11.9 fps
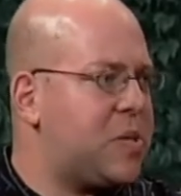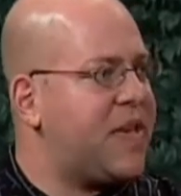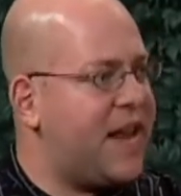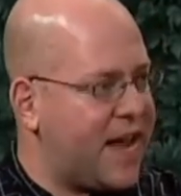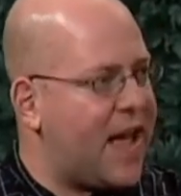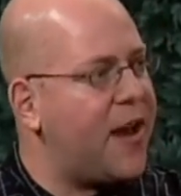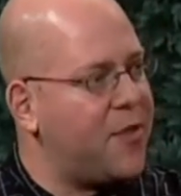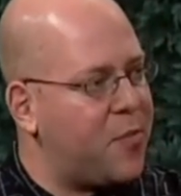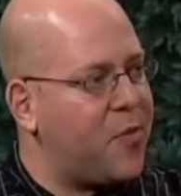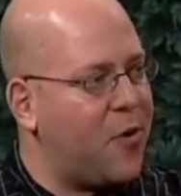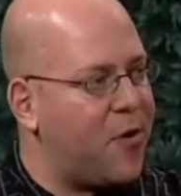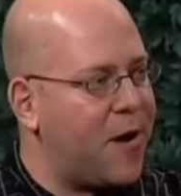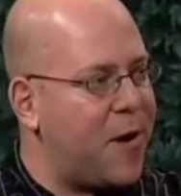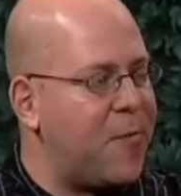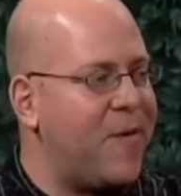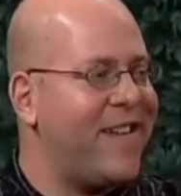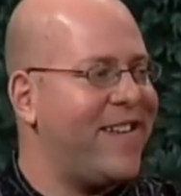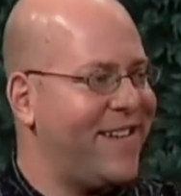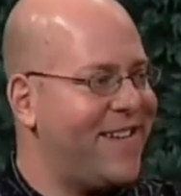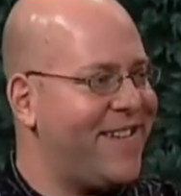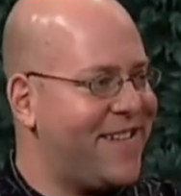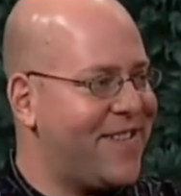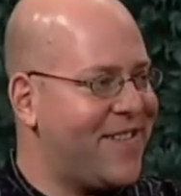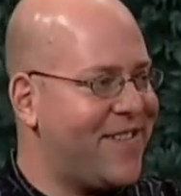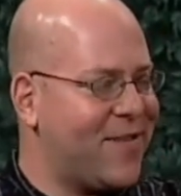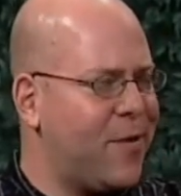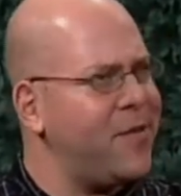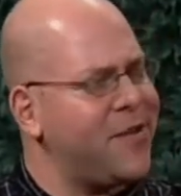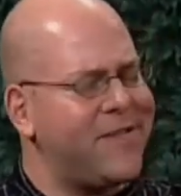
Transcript: since oh. getting out of the oh, program. Oh, okay. Oh, that's much more. So